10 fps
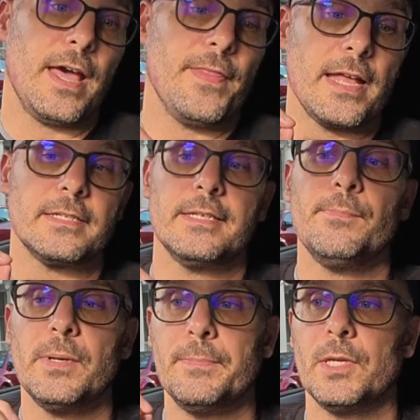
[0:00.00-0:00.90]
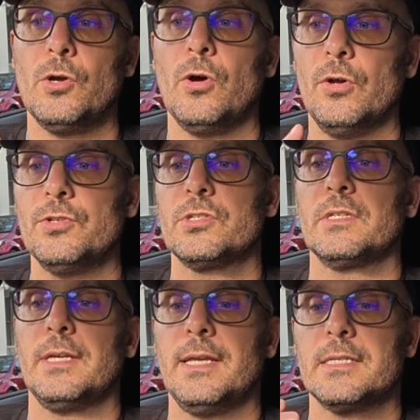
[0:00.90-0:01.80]
And that's simply
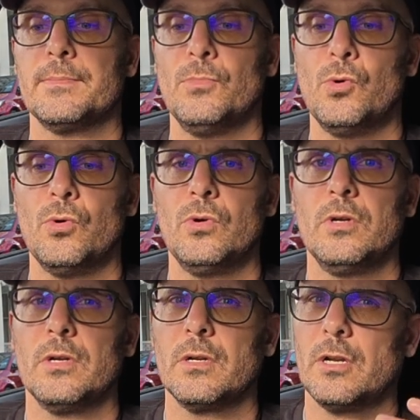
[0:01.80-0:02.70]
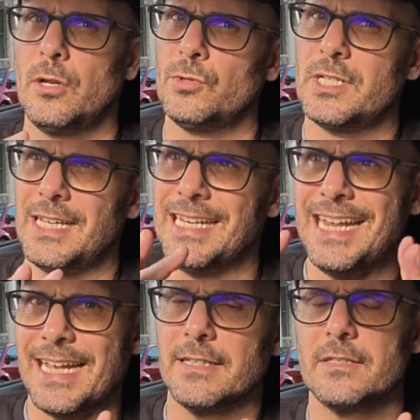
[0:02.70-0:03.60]
because it's more closely
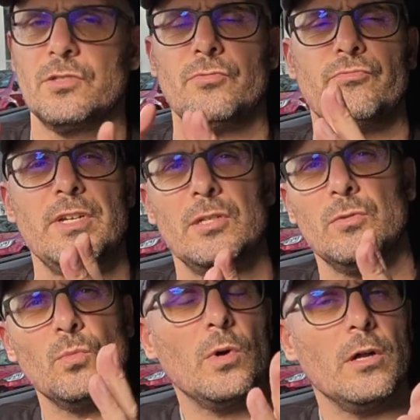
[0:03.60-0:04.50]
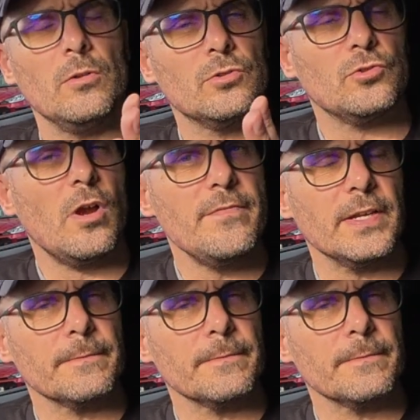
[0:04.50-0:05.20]
linked to real world driving.